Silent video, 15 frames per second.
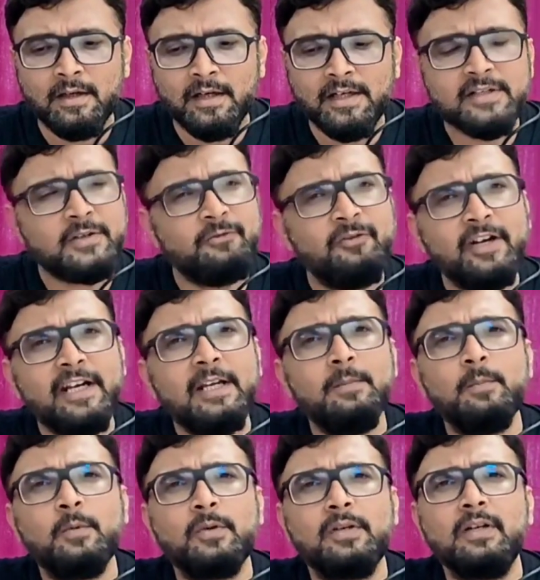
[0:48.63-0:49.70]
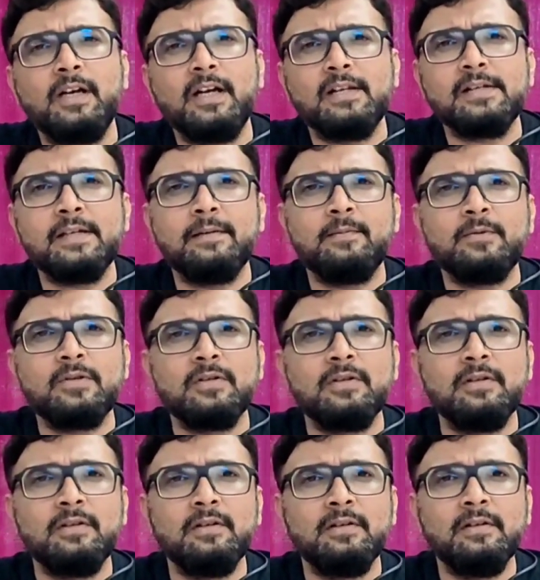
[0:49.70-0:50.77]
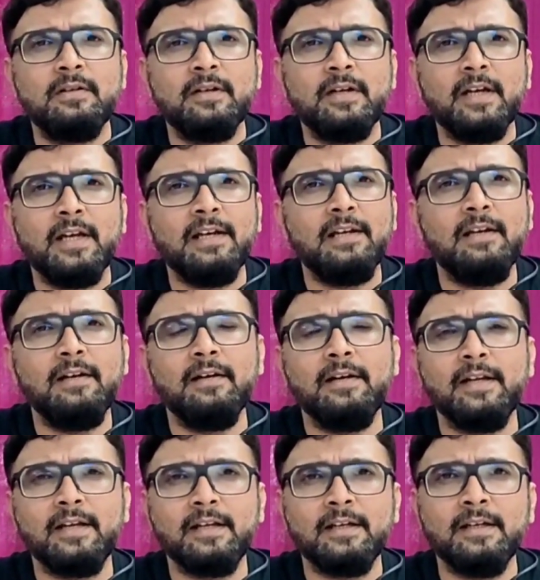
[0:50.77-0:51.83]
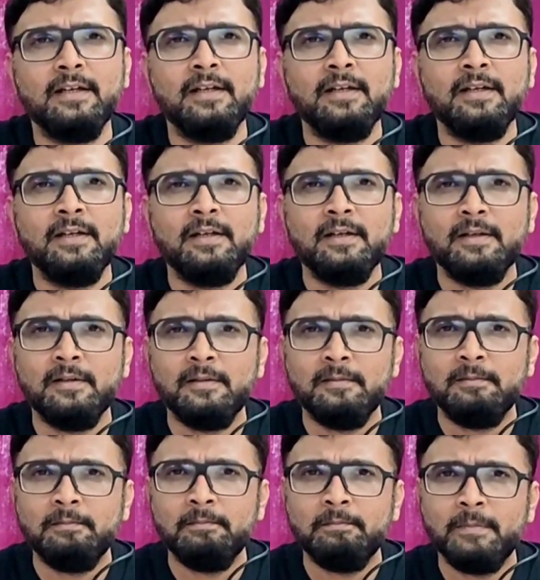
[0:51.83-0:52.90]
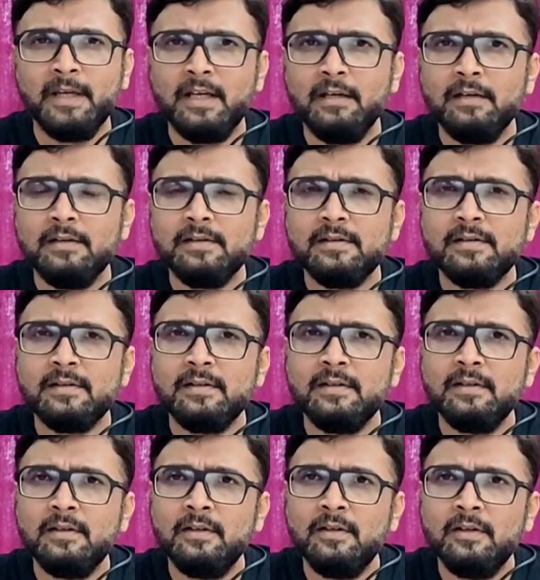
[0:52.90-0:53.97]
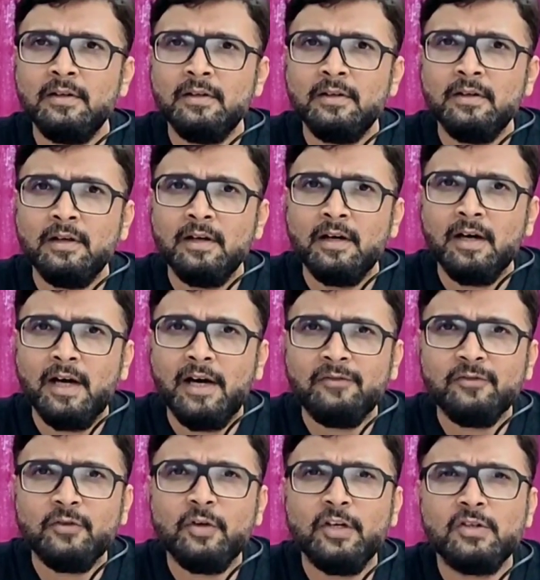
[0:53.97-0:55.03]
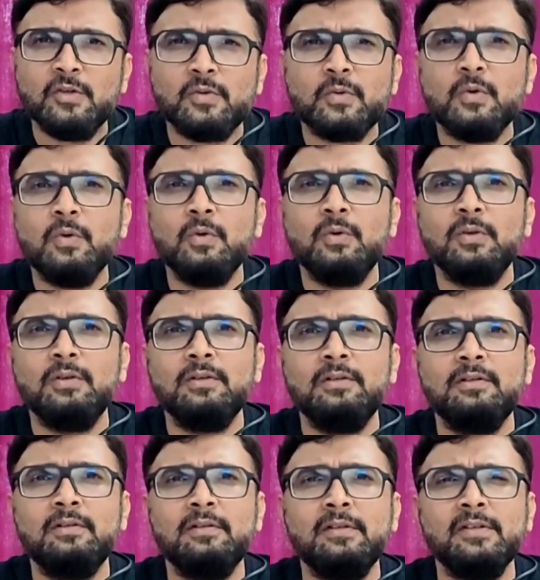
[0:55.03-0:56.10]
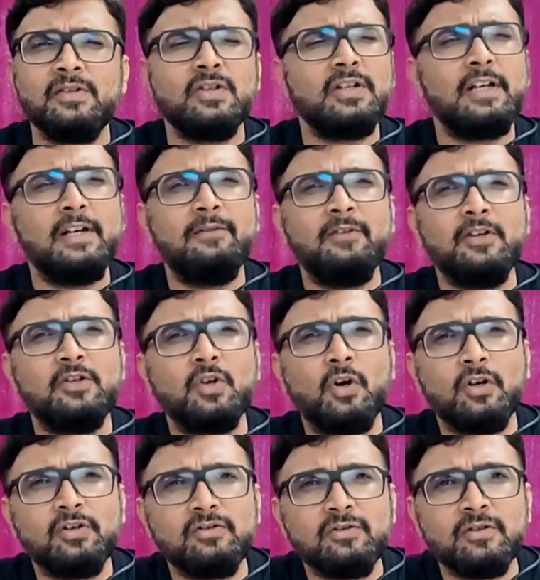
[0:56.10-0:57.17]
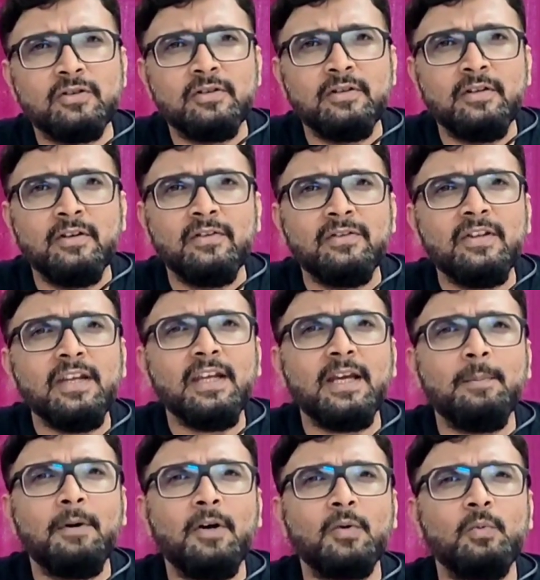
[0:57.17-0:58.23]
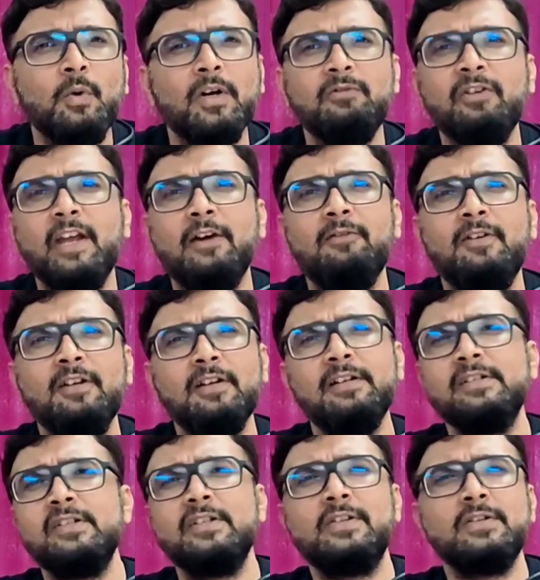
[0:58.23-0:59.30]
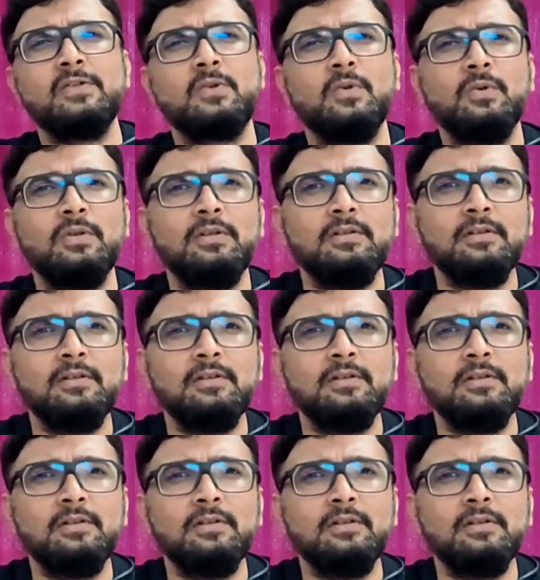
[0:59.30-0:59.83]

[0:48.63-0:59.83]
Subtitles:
It is a very important concept in learning because after going to school, generally we don't think about what we have learned in the school,